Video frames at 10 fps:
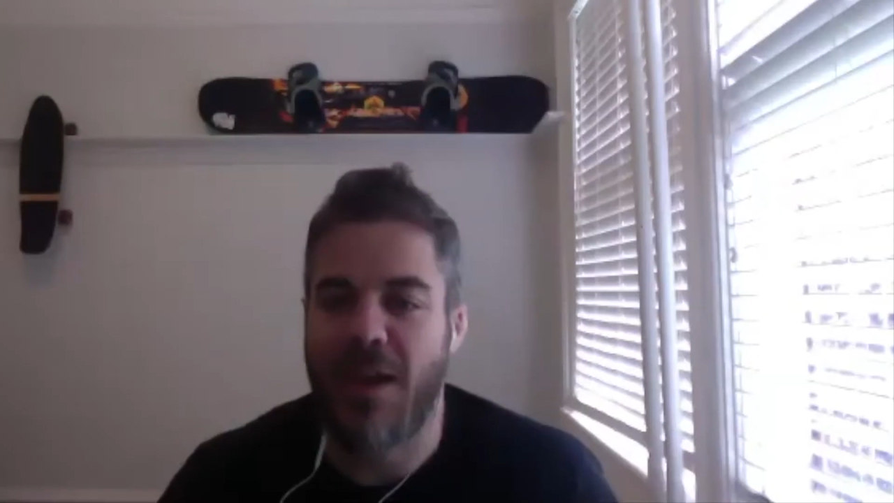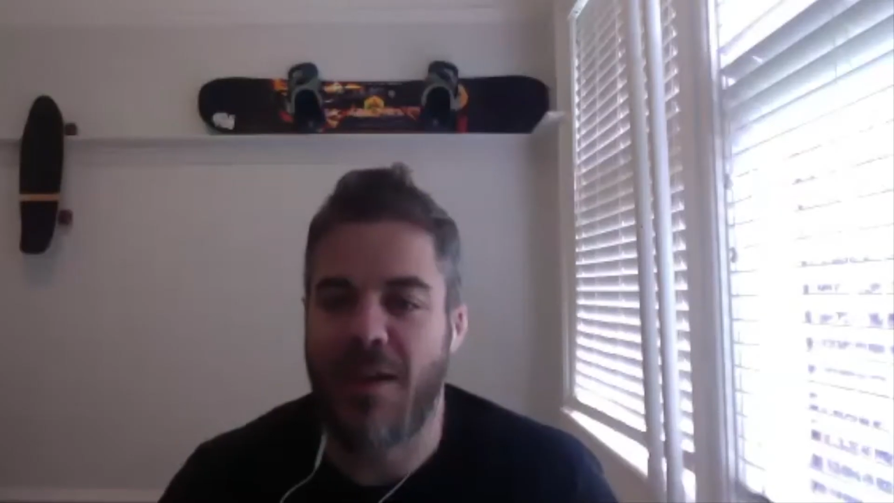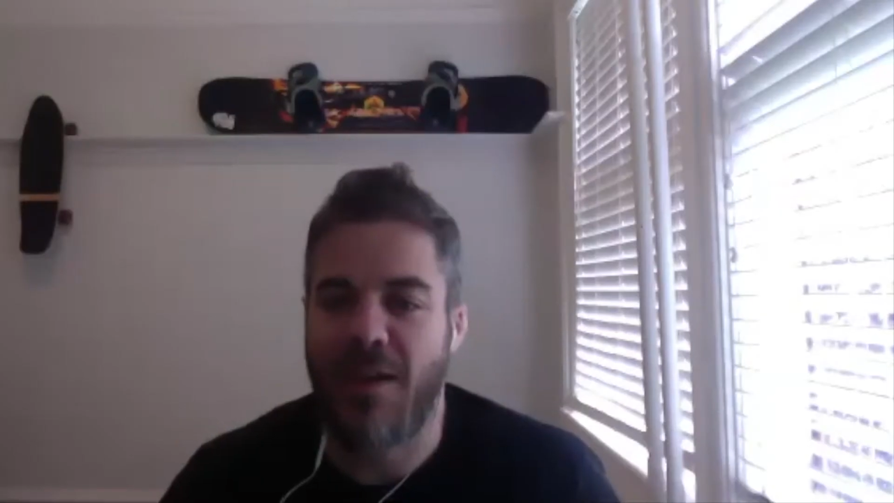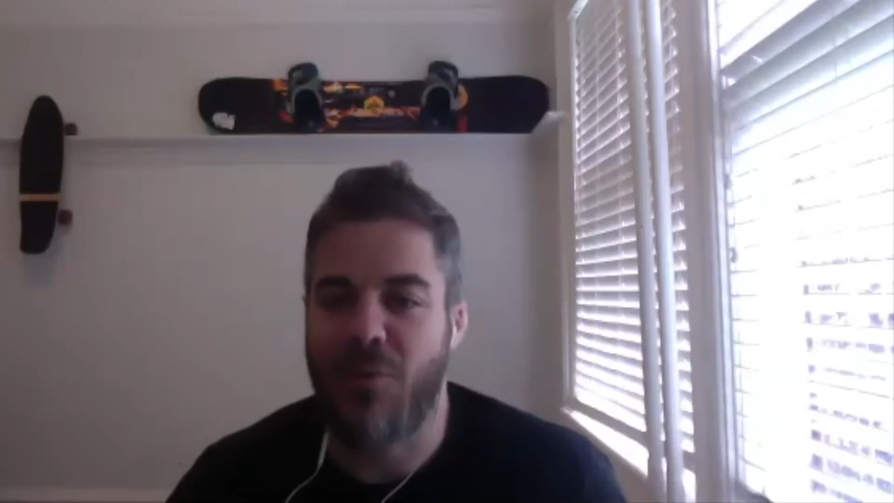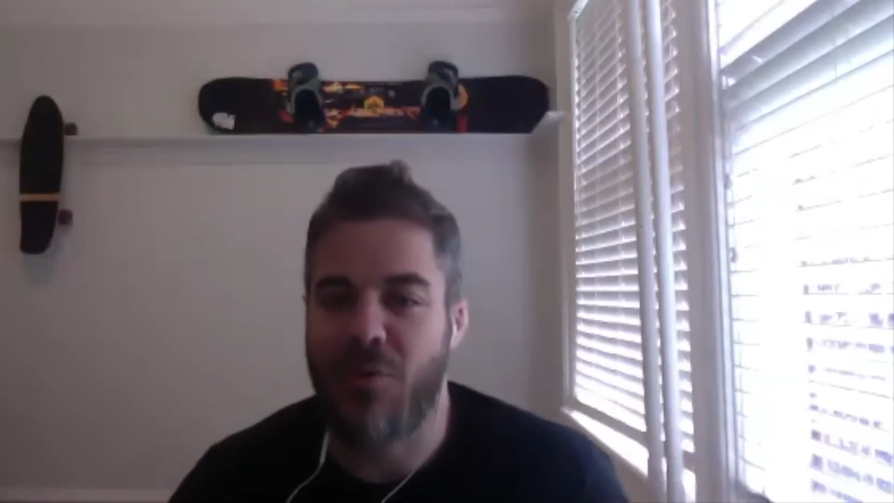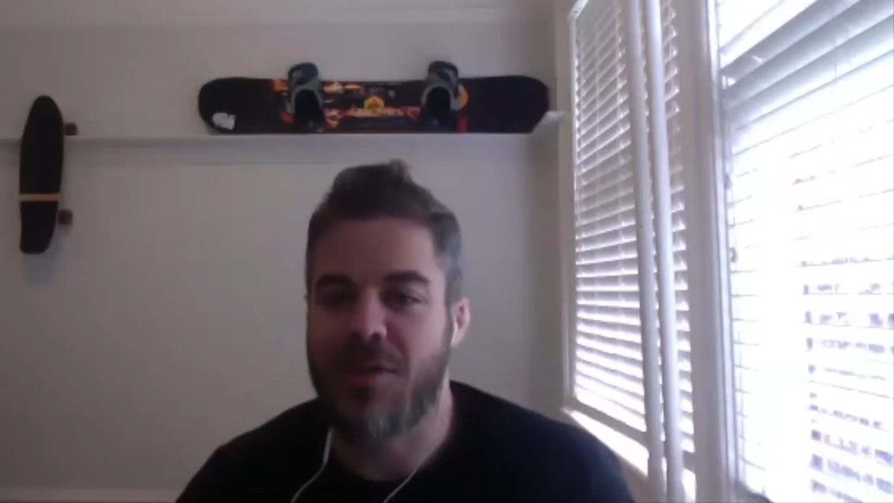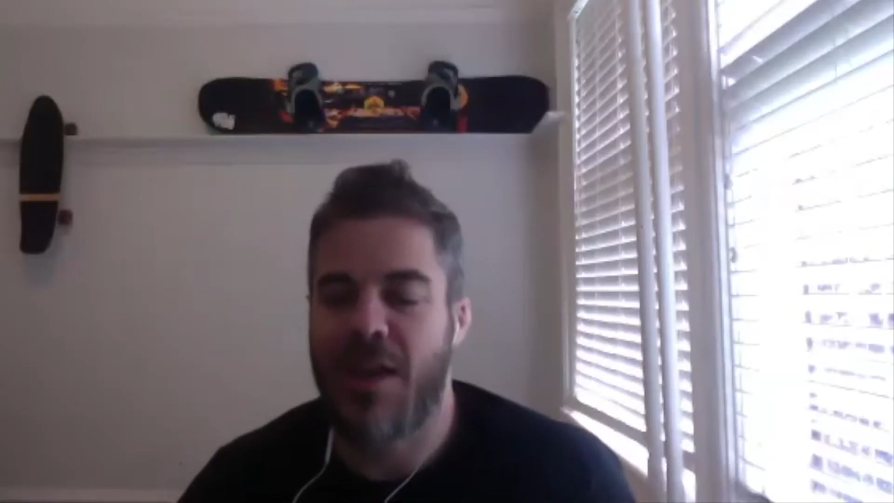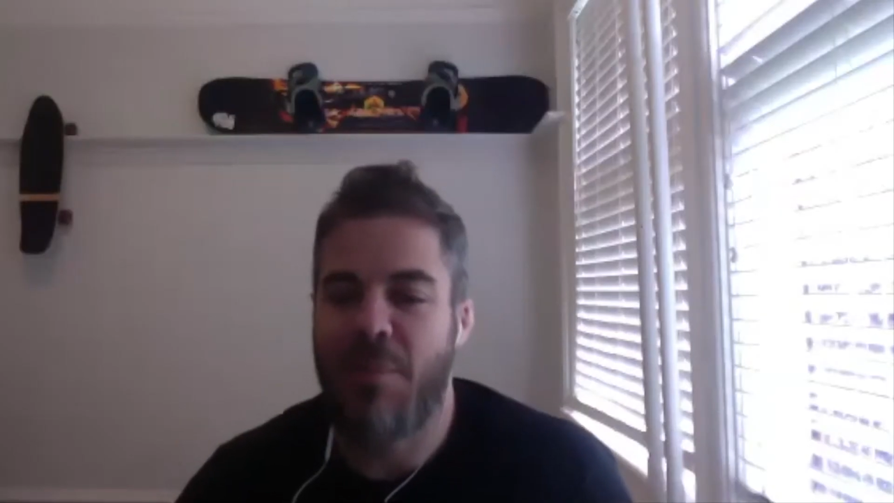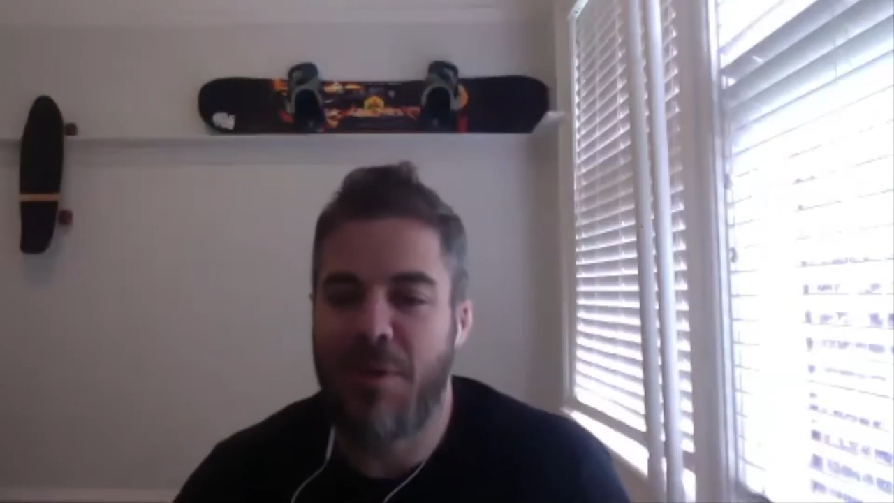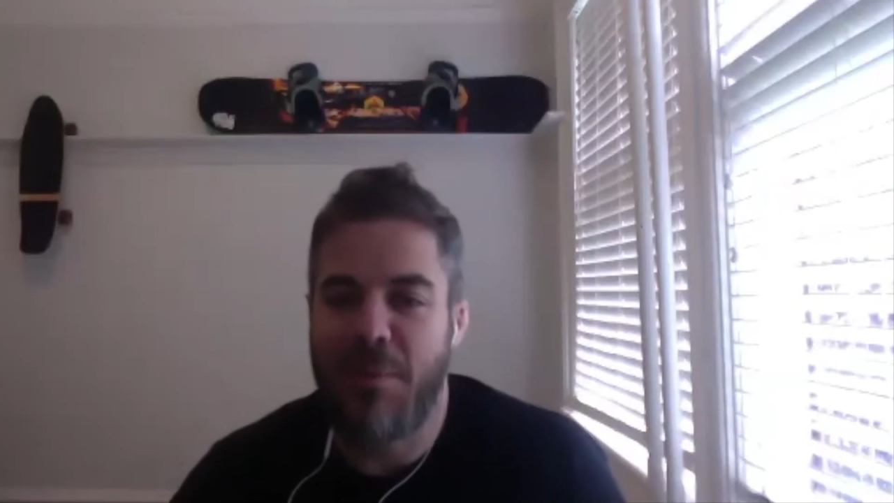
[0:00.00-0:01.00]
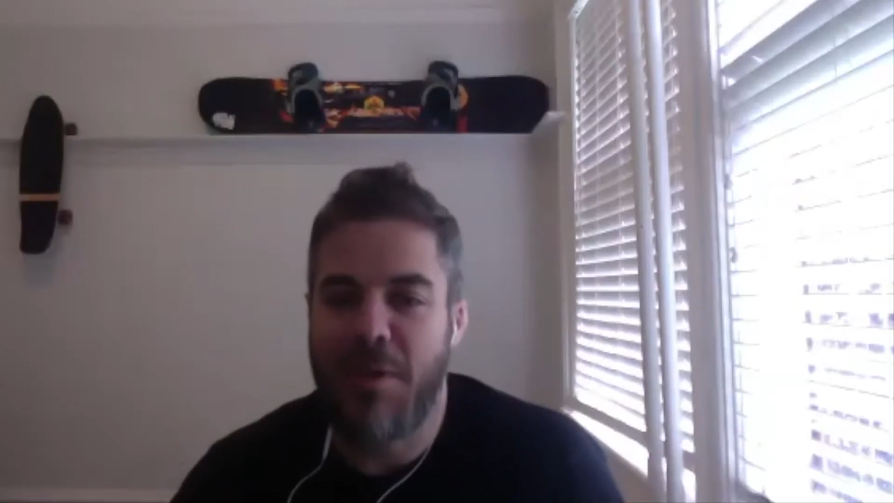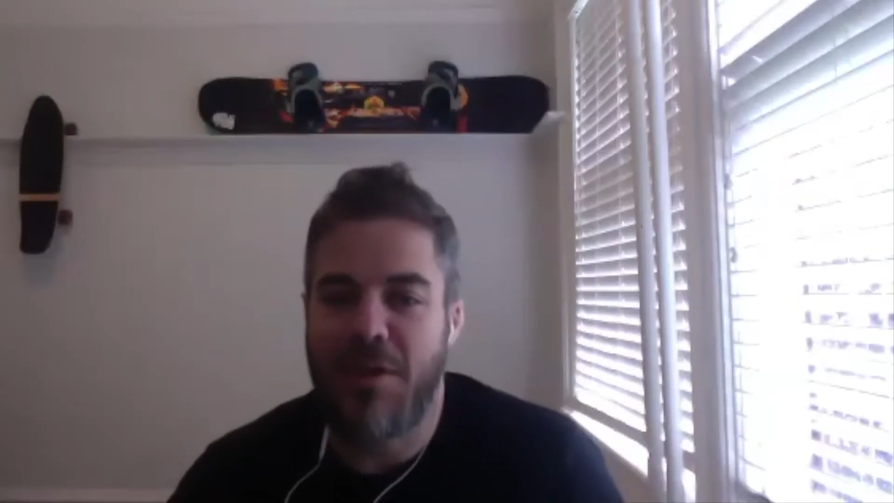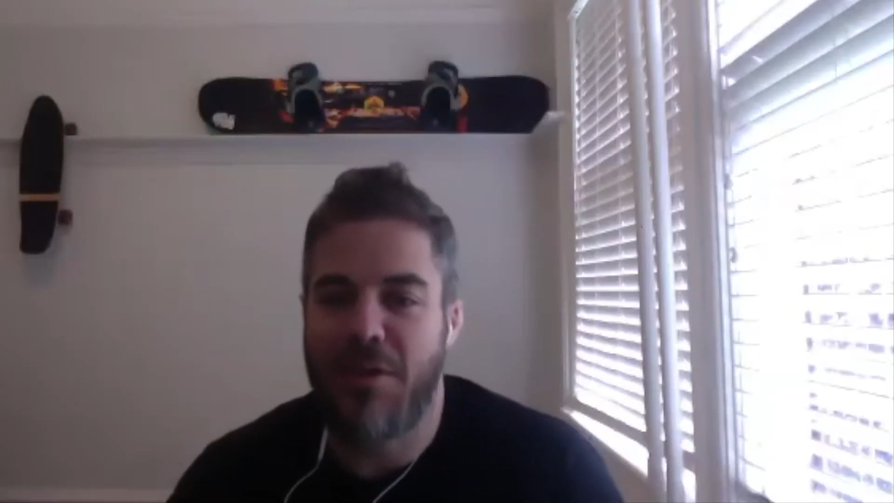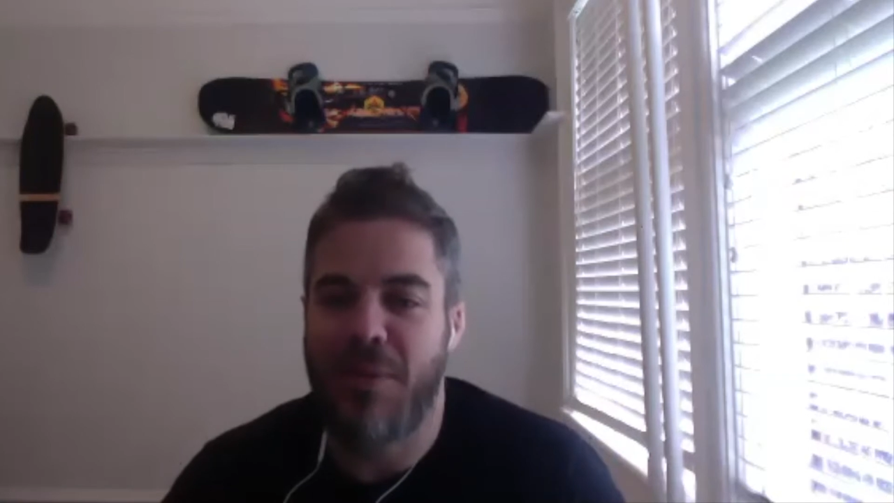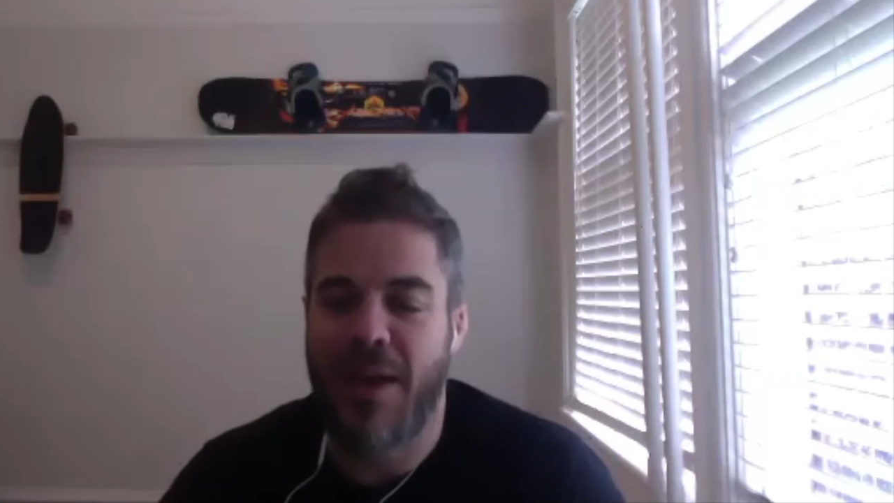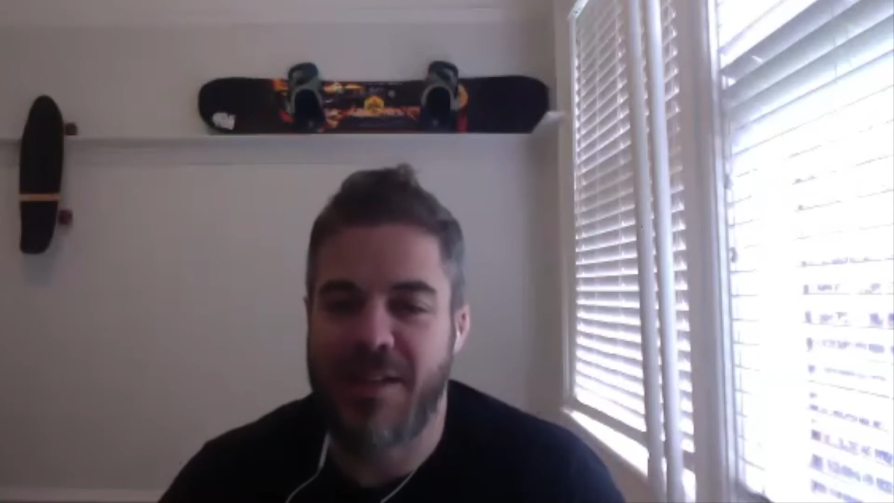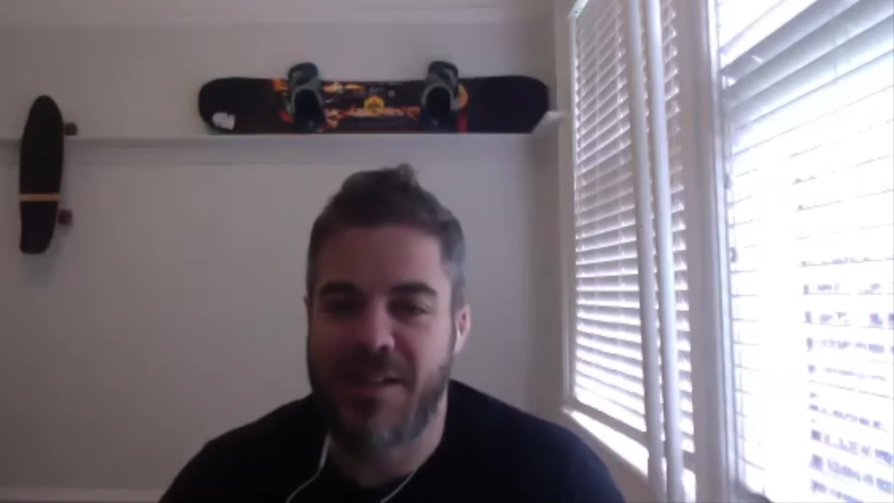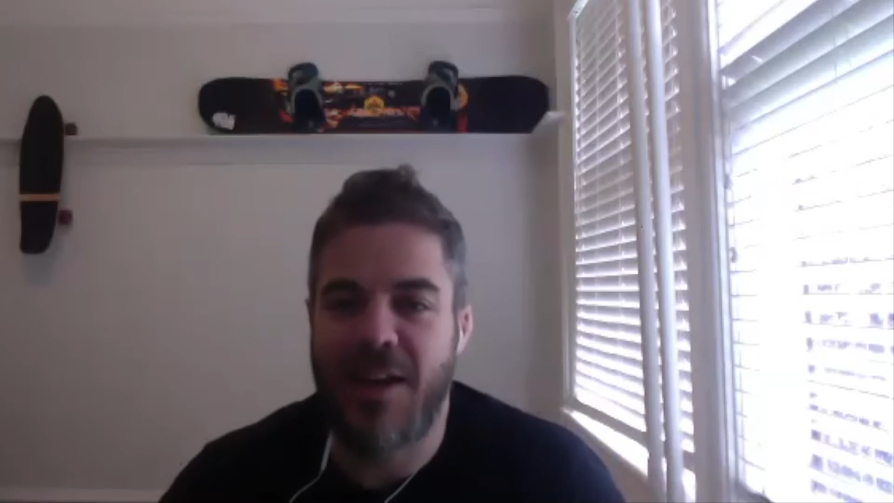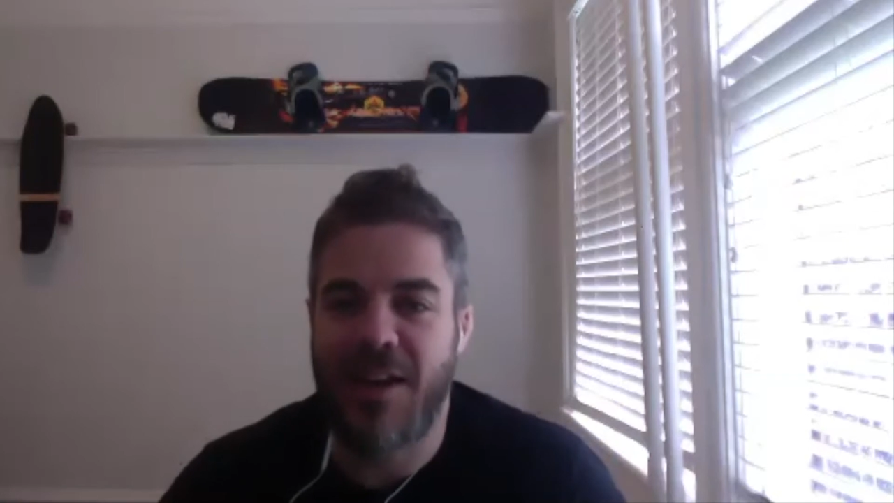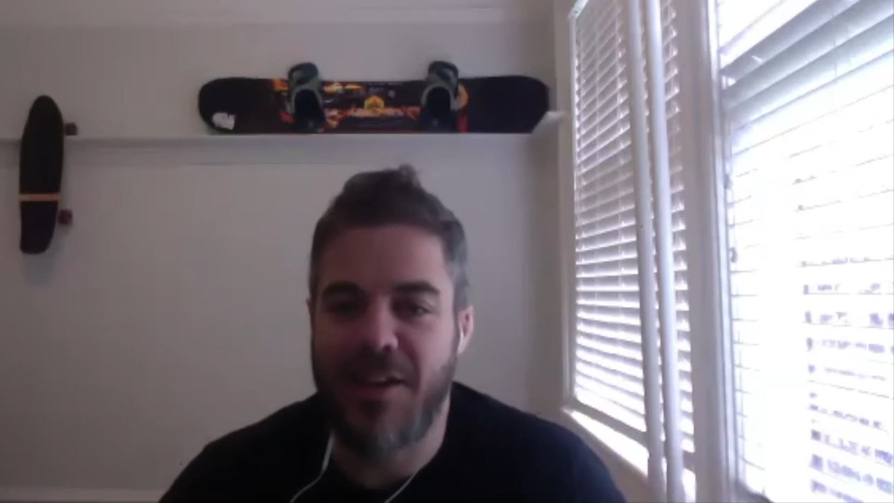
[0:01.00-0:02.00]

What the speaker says: yeah. What's the happy medium? Yeah, exactly.